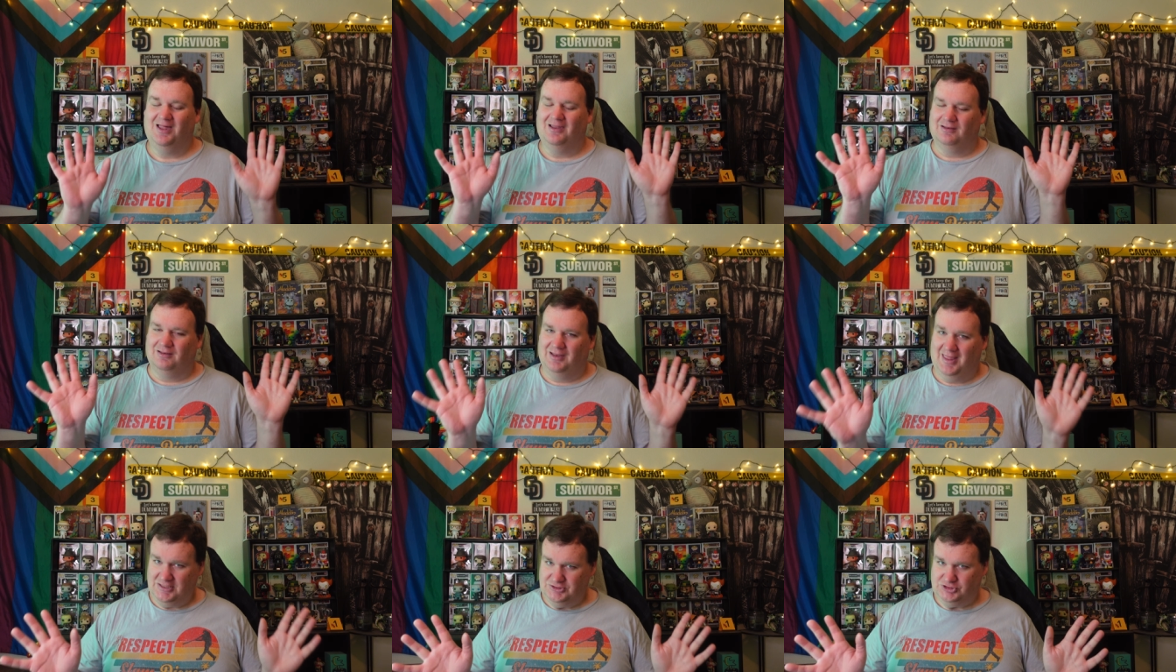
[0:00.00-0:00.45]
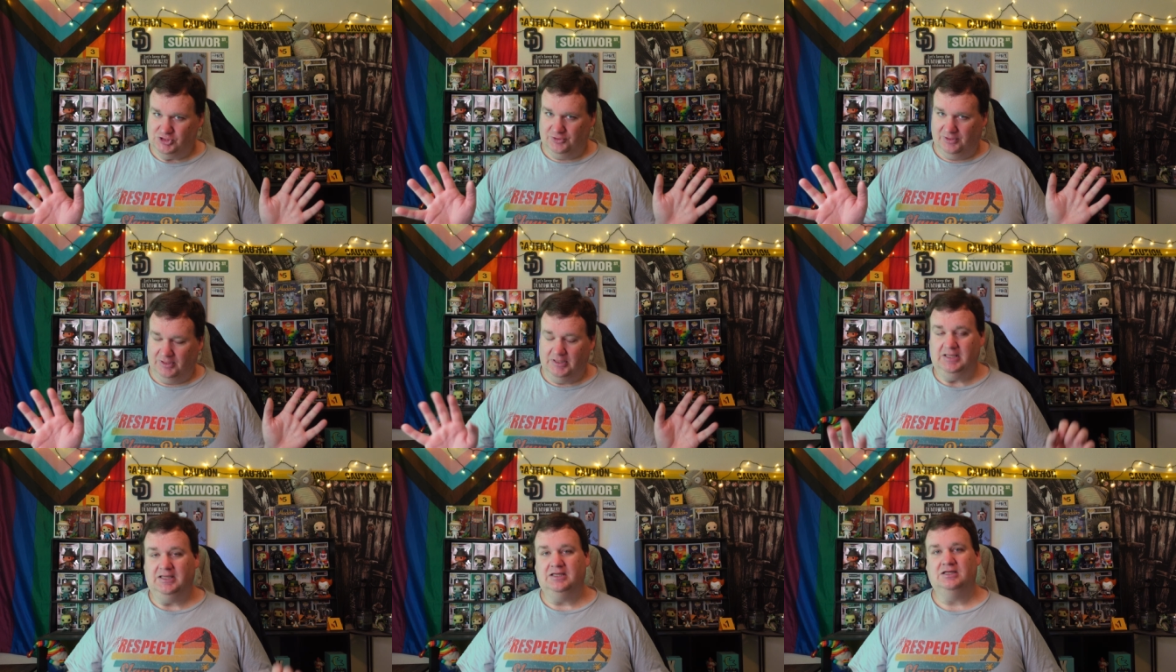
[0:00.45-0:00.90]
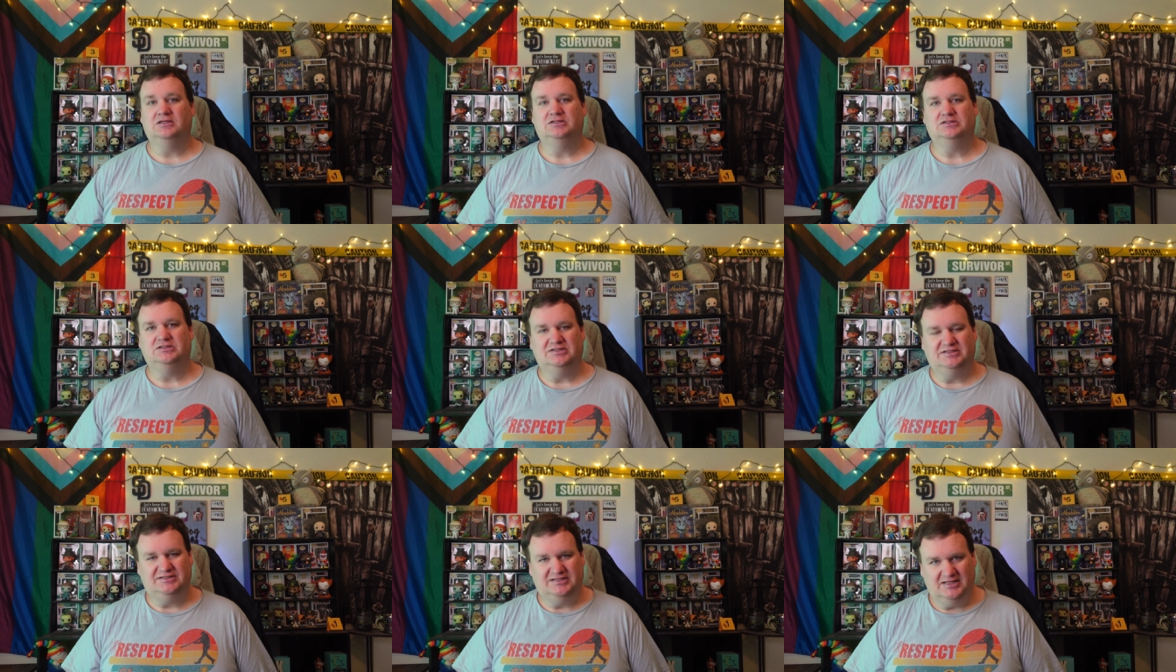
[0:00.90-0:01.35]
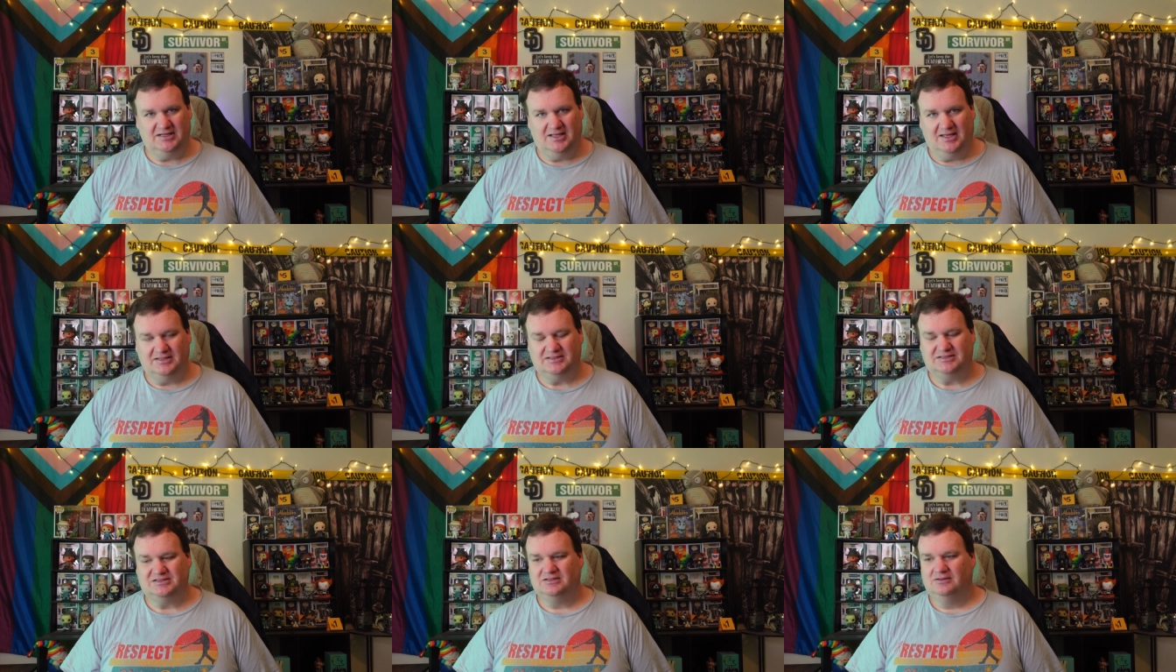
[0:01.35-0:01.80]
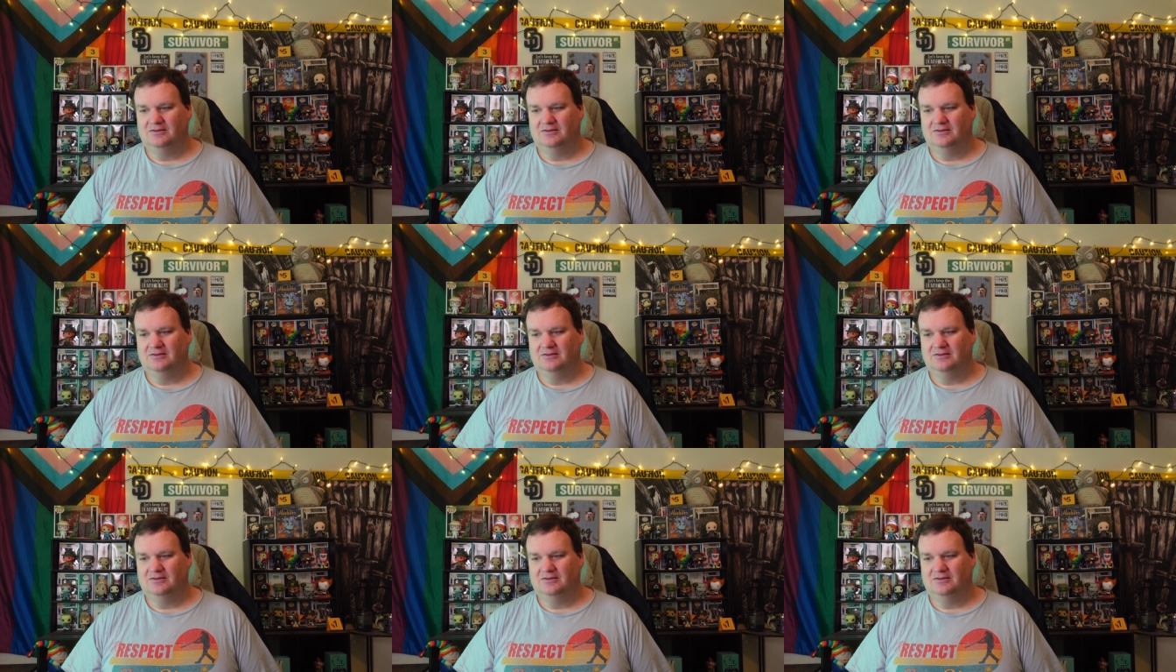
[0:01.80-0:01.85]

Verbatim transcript: allegedly, did it.